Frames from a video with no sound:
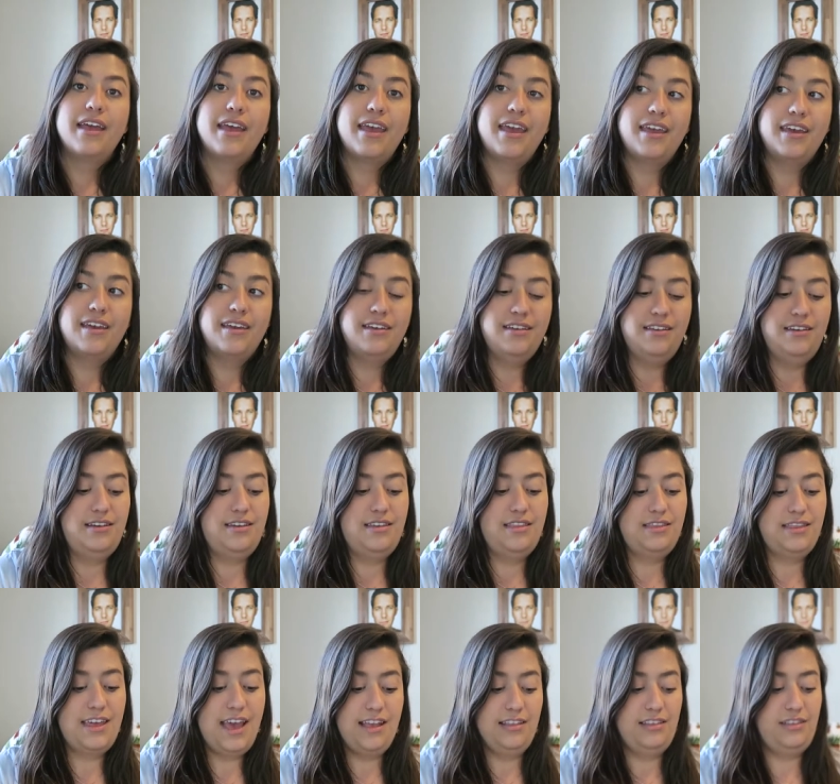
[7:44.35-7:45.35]

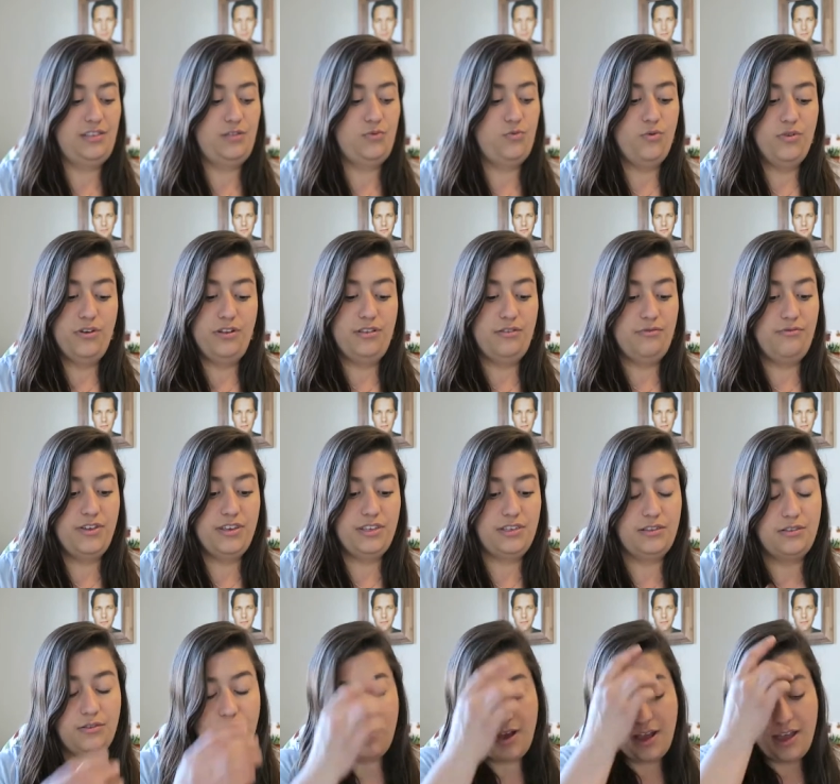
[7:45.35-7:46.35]
And that's one of the
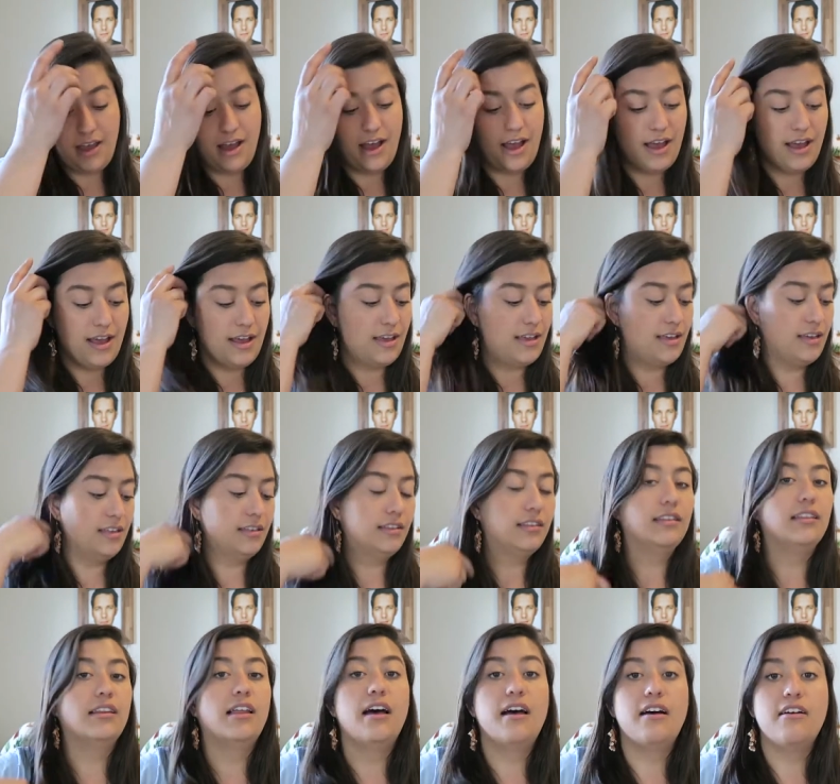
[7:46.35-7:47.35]
reasons why I
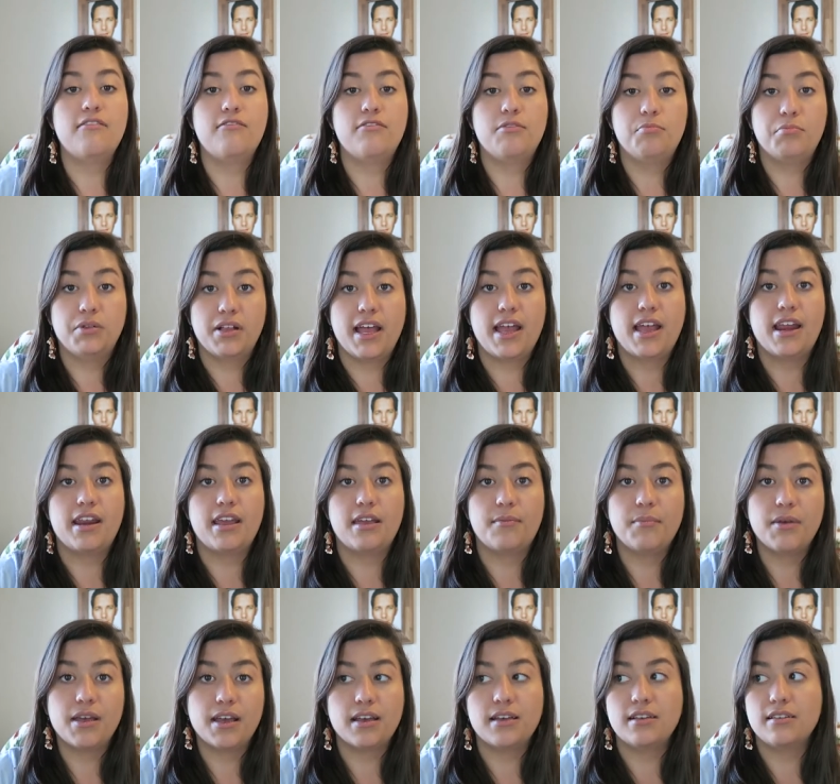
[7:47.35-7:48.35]
love
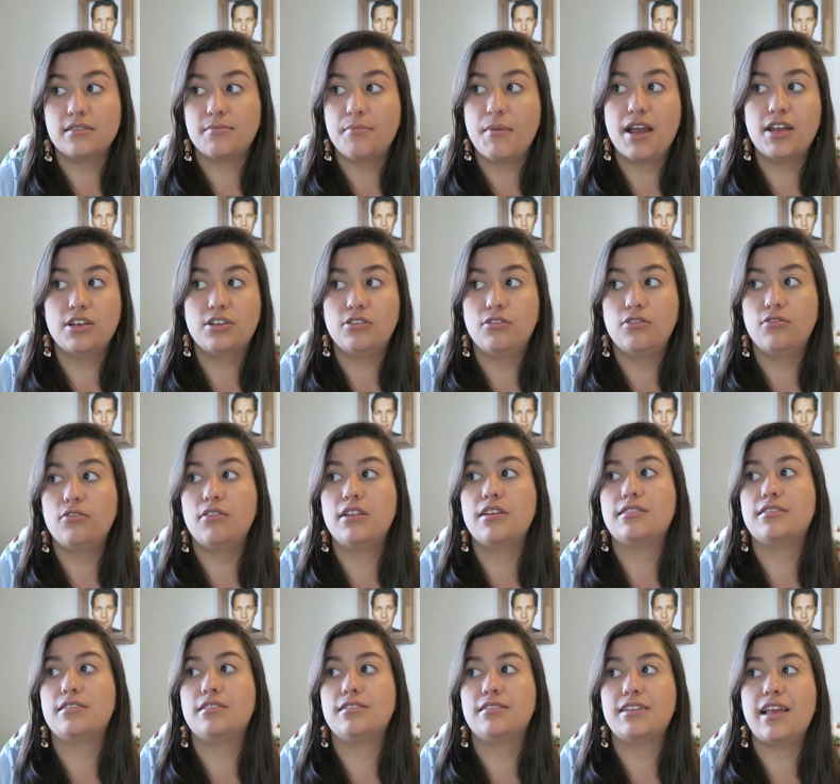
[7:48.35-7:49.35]
planning because my to-do
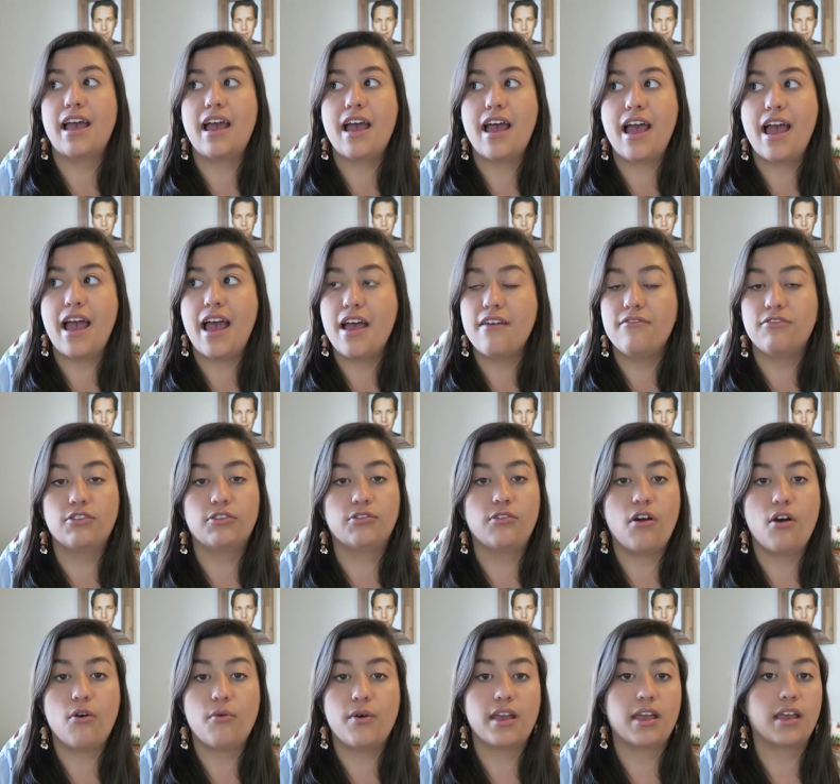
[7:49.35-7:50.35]
list is ever
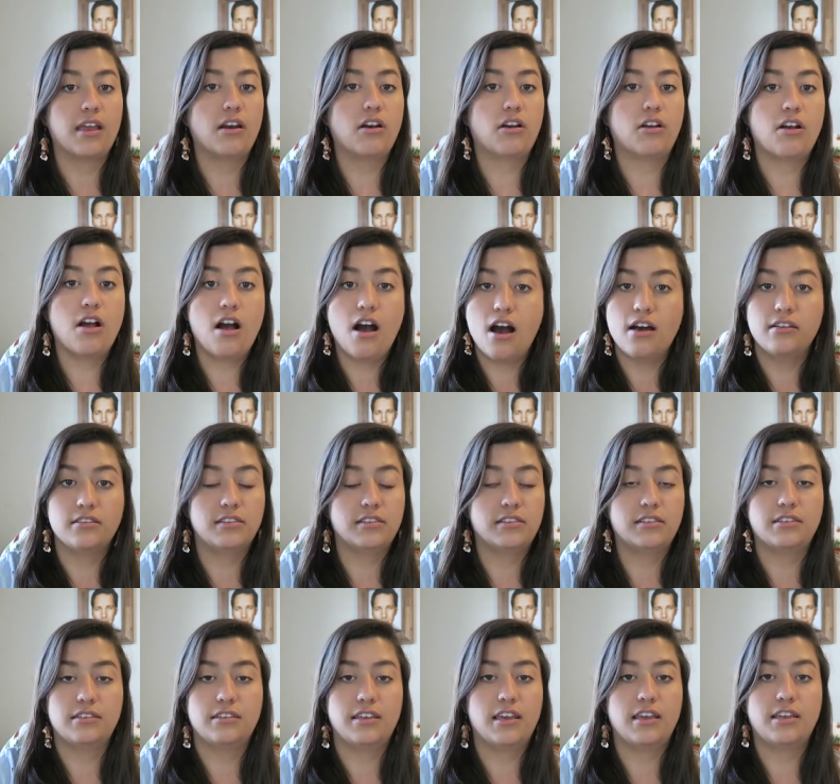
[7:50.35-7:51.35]
growing and
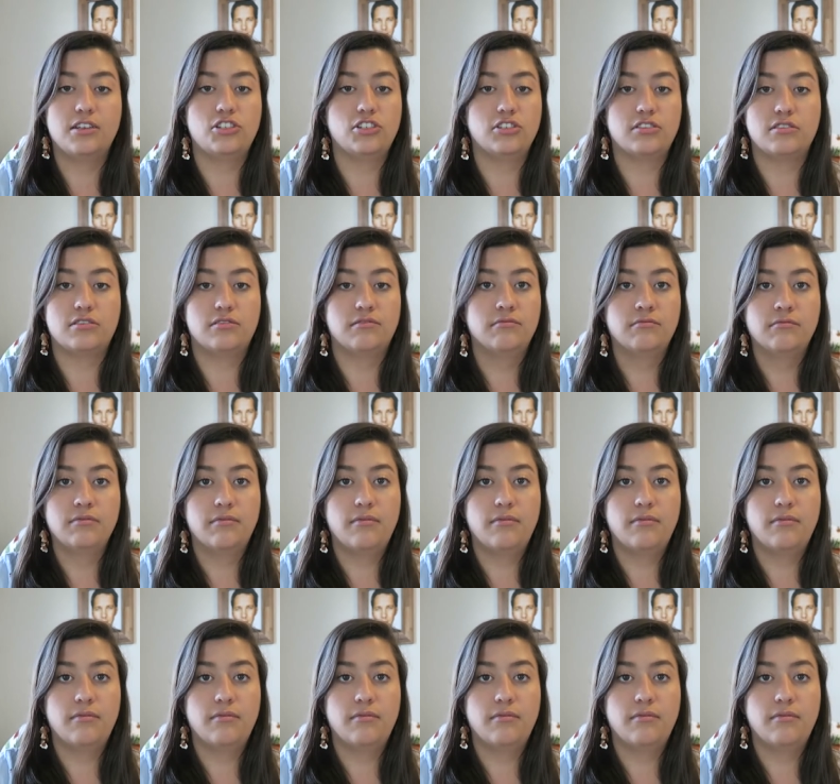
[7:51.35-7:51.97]
constantly just